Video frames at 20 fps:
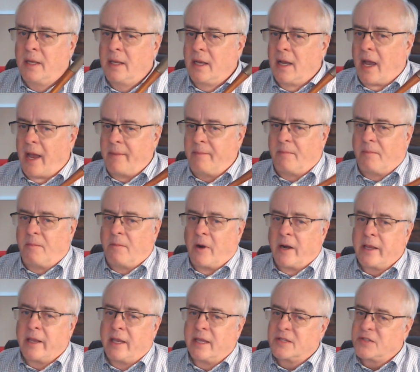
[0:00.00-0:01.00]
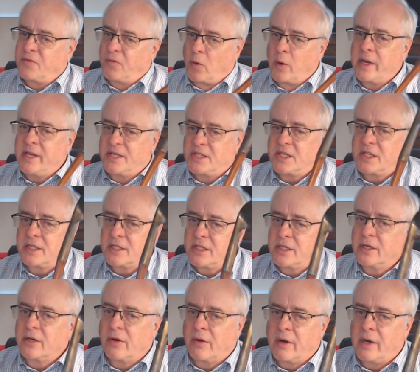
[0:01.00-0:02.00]
it's 46
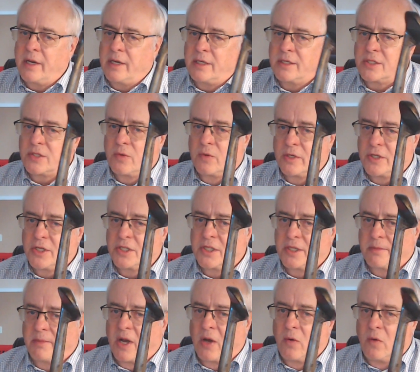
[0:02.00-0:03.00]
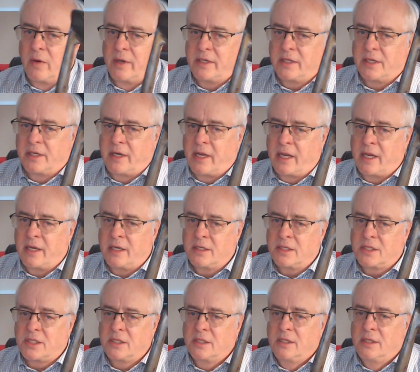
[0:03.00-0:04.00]
degrees, which is about what
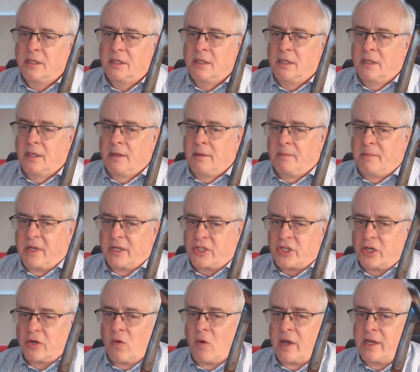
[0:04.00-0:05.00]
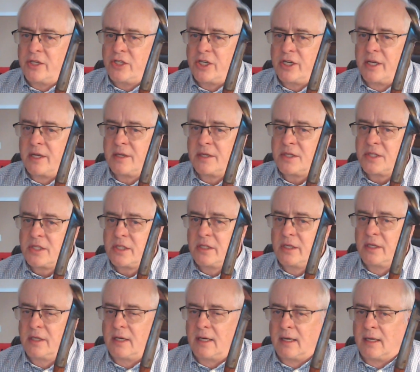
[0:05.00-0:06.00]
today's pitching wedge is.
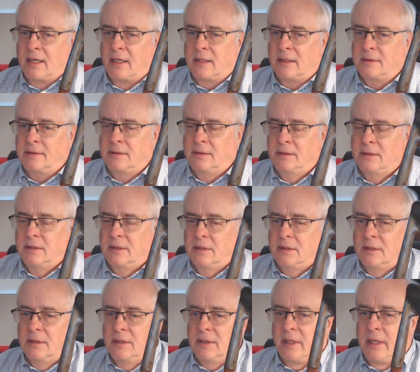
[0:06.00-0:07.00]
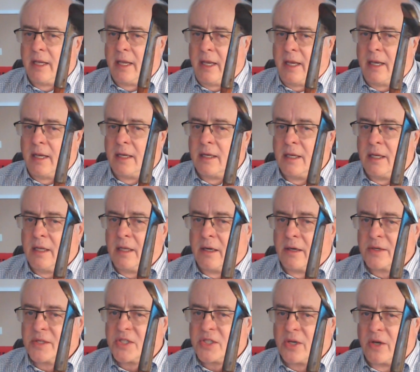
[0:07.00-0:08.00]
You know,
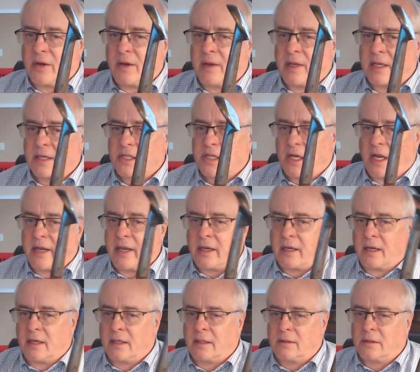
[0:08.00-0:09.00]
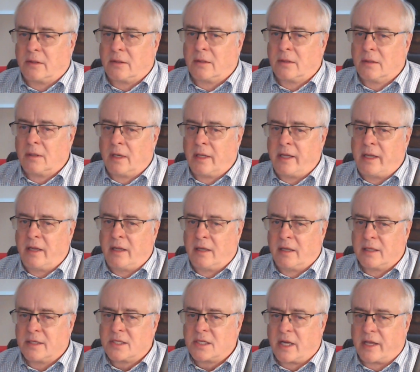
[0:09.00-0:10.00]
so it's like
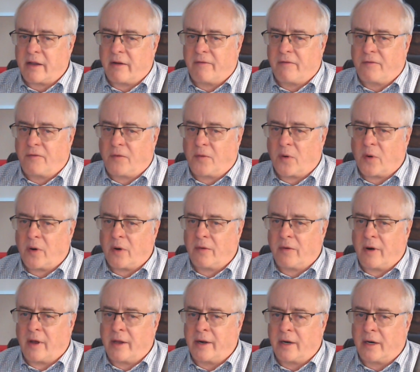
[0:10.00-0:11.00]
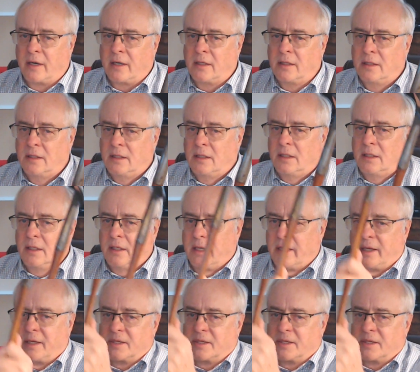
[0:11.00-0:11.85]
it's like a forerunner in